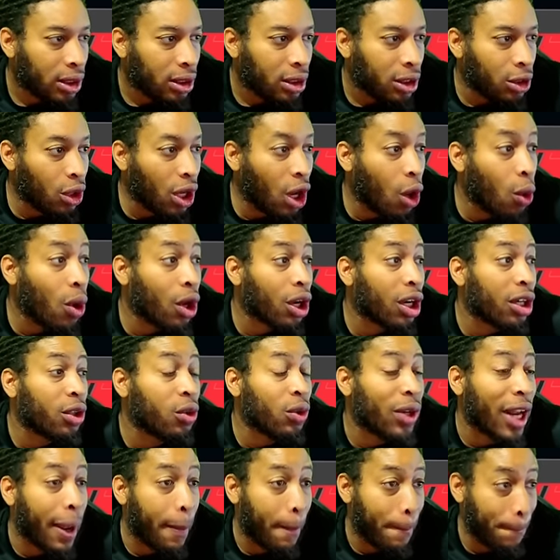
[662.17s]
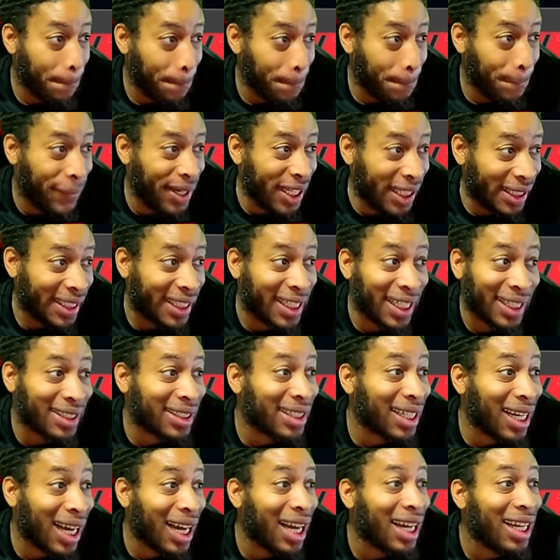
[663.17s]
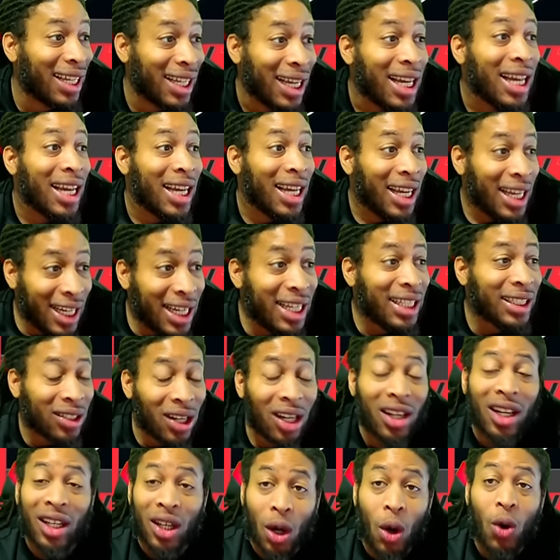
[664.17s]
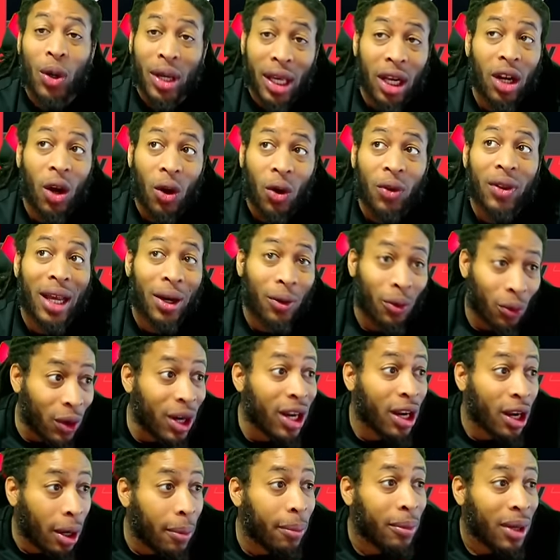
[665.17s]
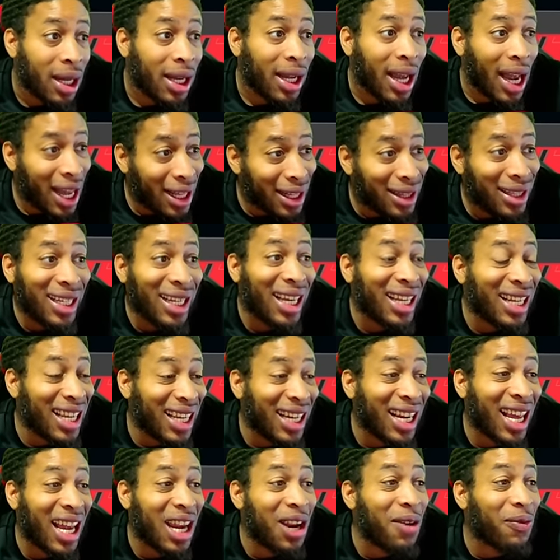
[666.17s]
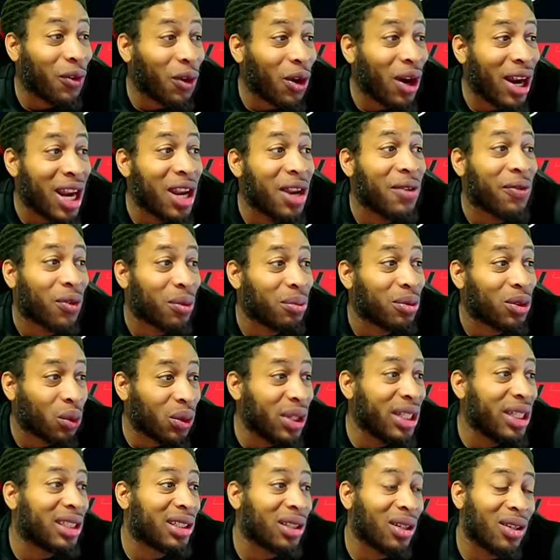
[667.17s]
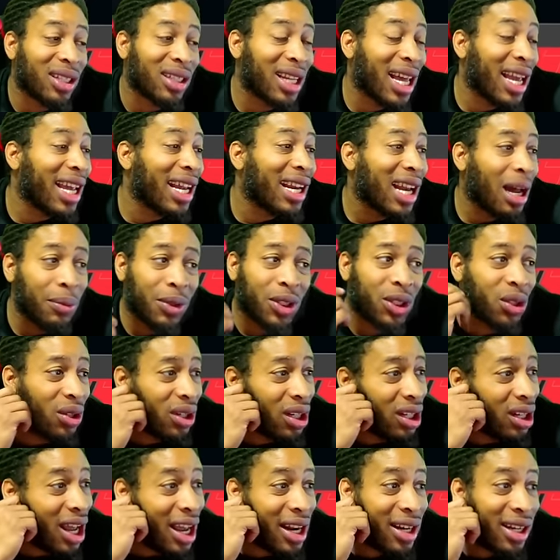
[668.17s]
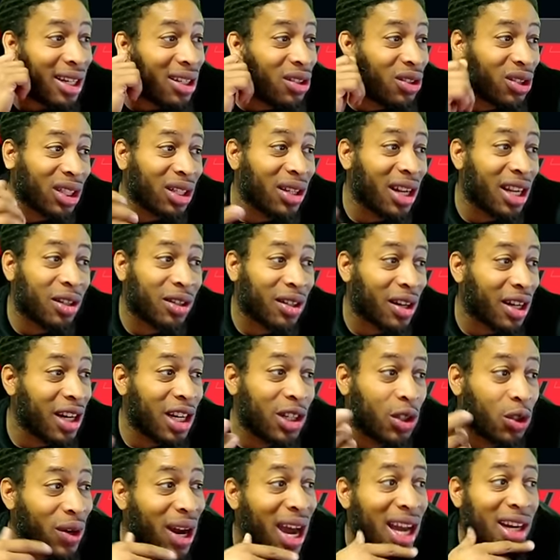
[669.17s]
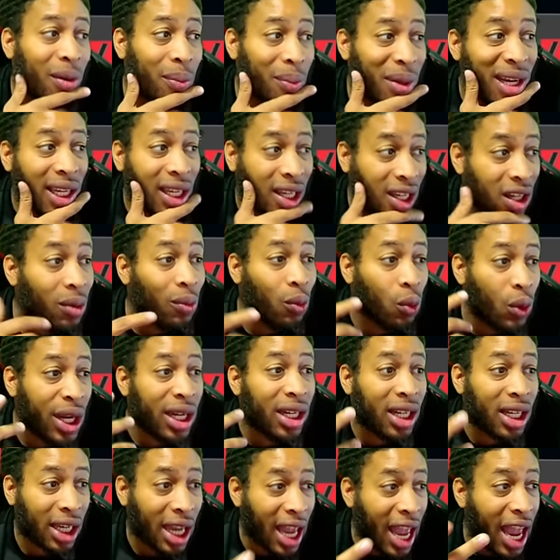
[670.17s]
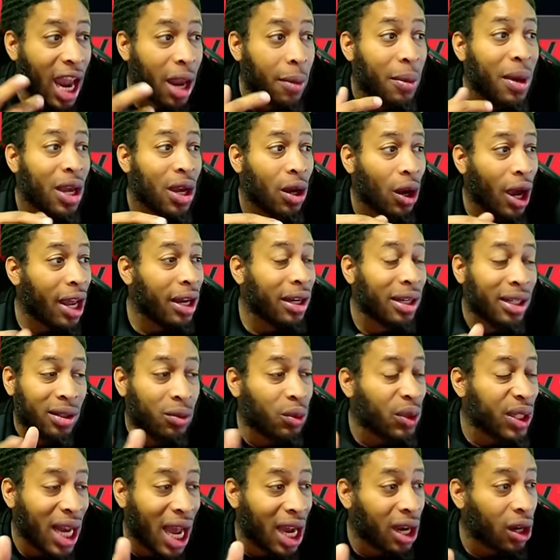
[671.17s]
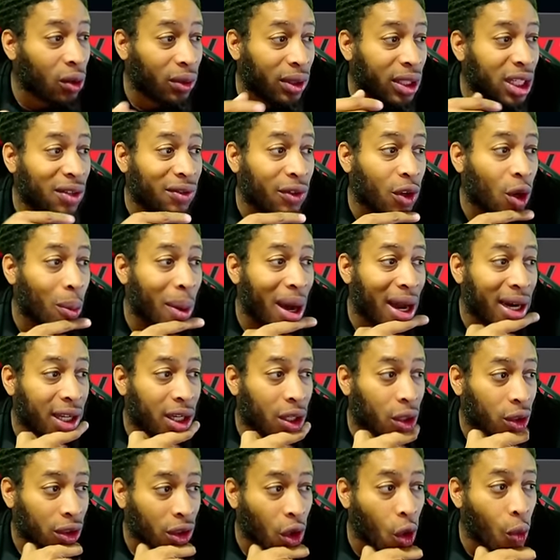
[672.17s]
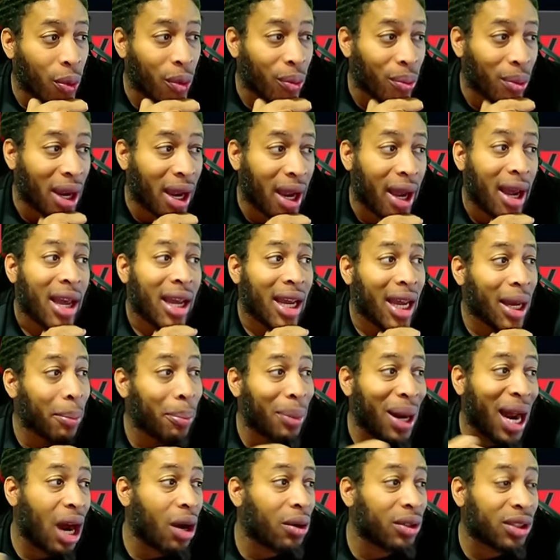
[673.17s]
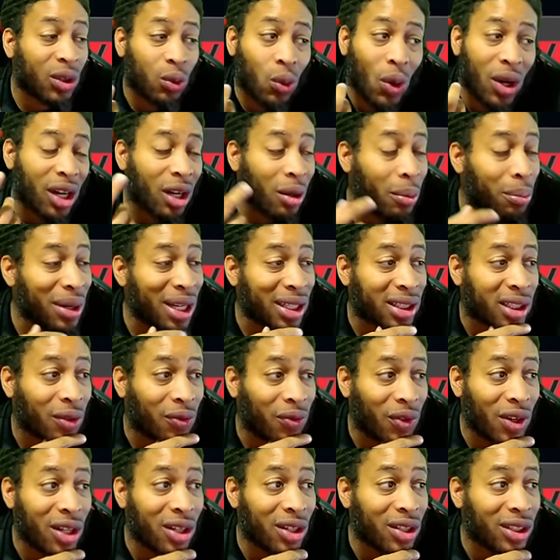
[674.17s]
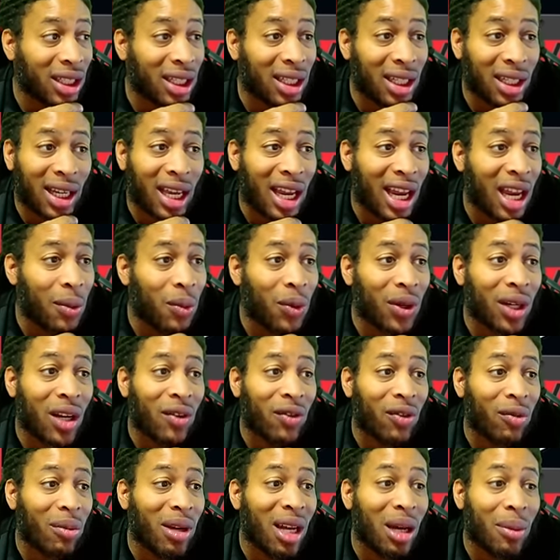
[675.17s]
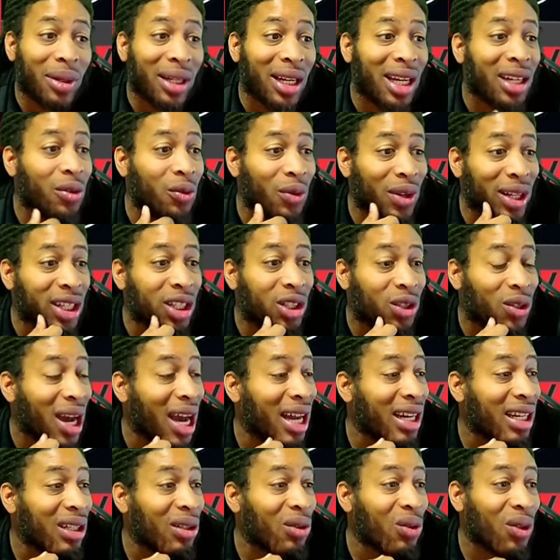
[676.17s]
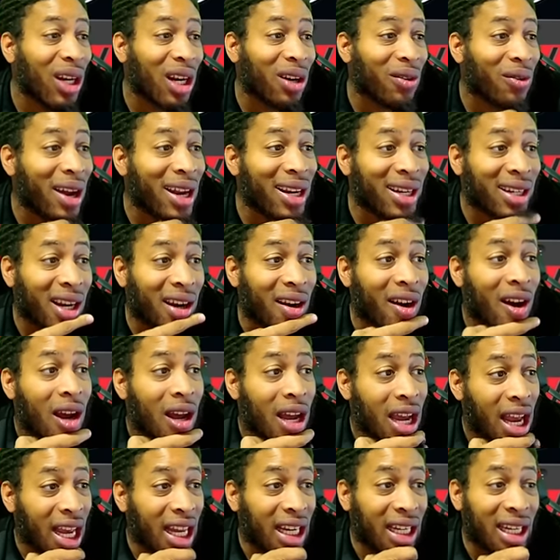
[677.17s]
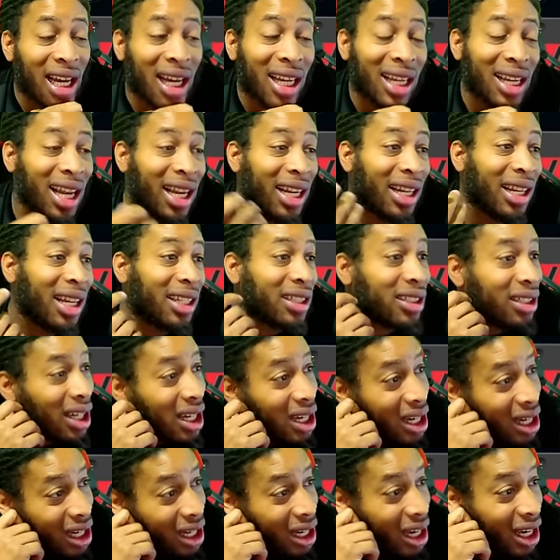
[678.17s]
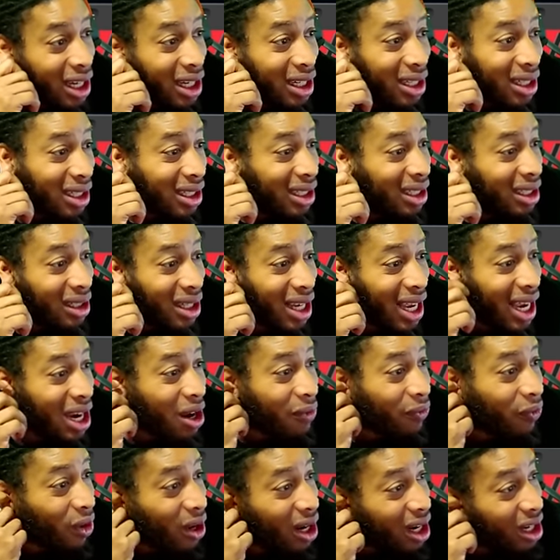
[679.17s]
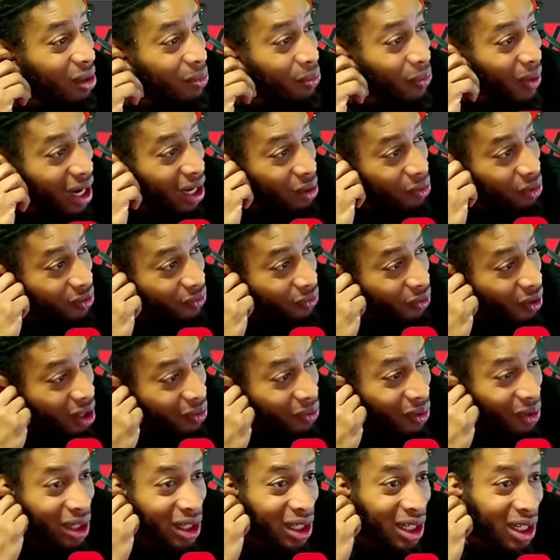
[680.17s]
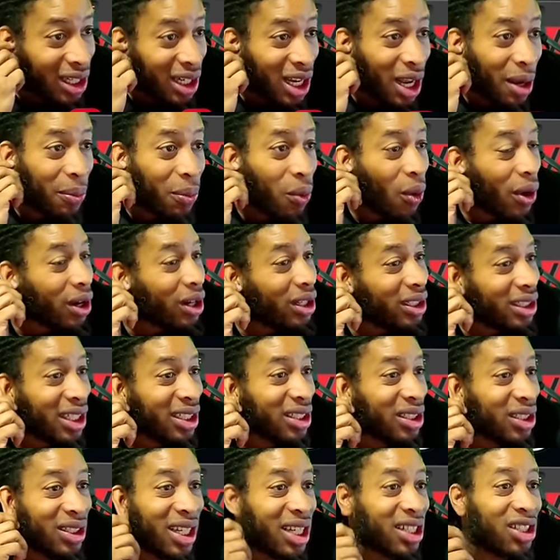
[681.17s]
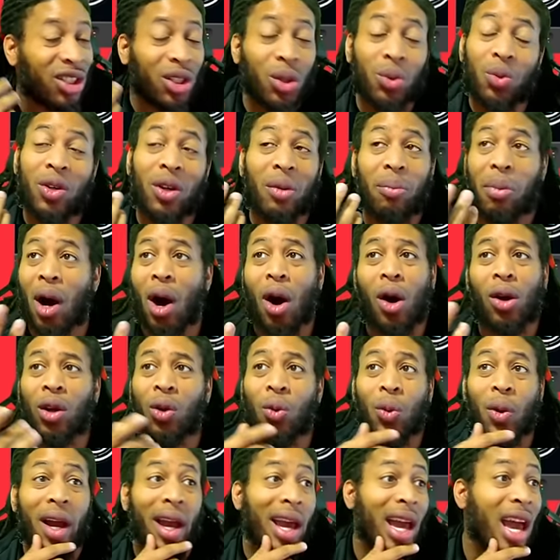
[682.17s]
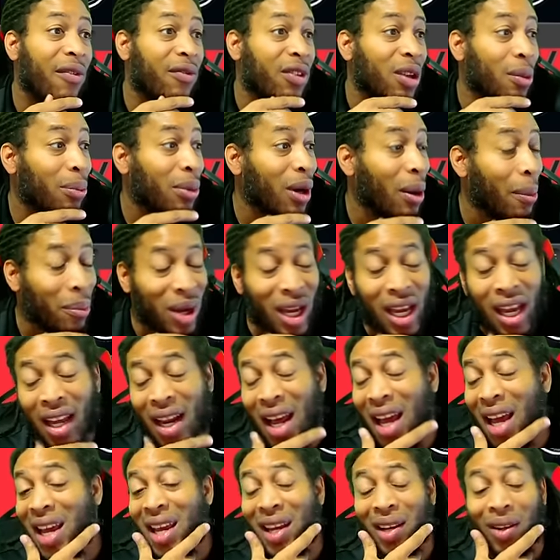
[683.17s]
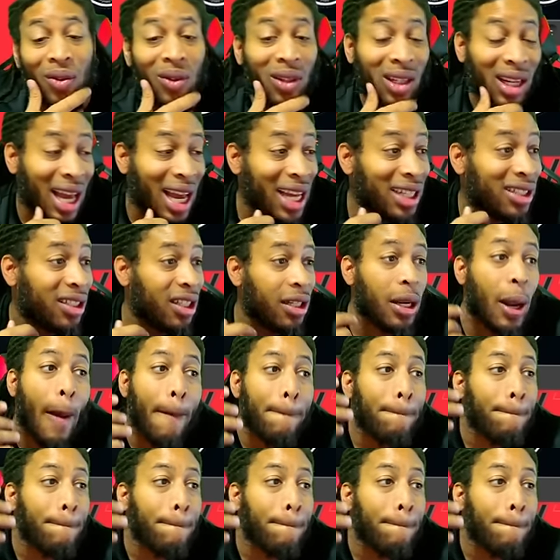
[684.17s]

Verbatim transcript: You don't wanna do that. Cause uh he's gonna go get on that rim and then hit eight for eight from three. So it's like, and I'm sure that, and you see they they tried to make him win the game, and we're not gonna leave nobody else open, man. And Bowers is one of the best defenders in the game, whatever, man. But they really tried to do that right there. And uh, hey, listen, eight for eight, he probably was front running at that point, or just just shooting the ball or what have you. But man, I ain't gonna lie to you.